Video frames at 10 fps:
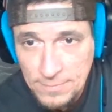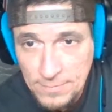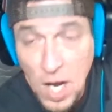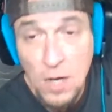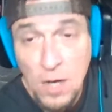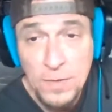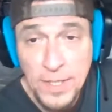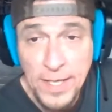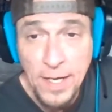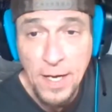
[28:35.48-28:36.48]
No,
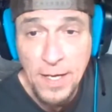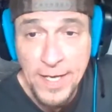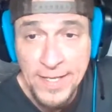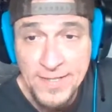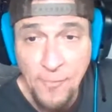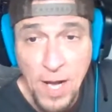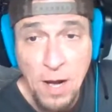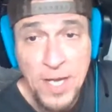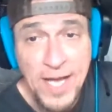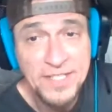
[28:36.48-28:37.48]
it's
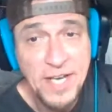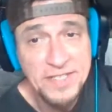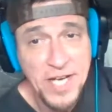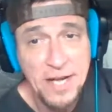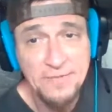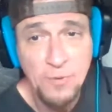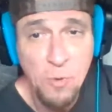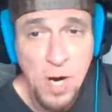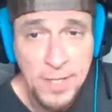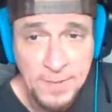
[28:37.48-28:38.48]
okay. Just John, for
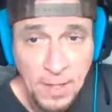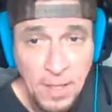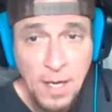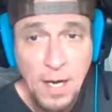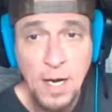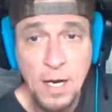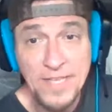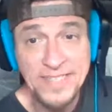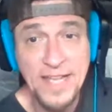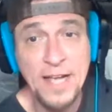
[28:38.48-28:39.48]
one,
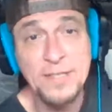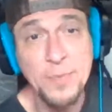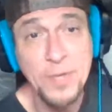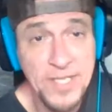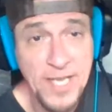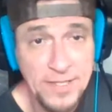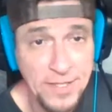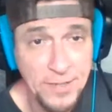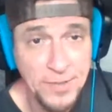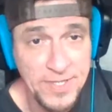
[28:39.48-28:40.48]
it's not to protect
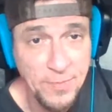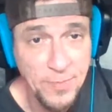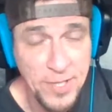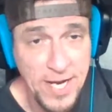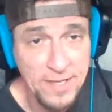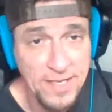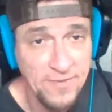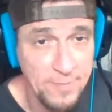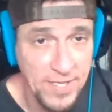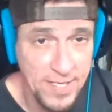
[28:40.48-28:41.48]
you; it's to protect
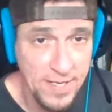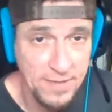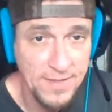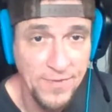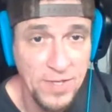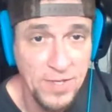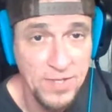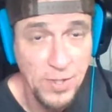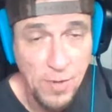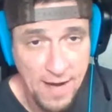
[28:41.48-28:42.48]
everybody else if you
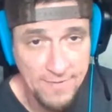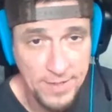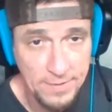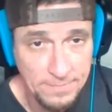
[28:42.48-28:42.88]
do have it.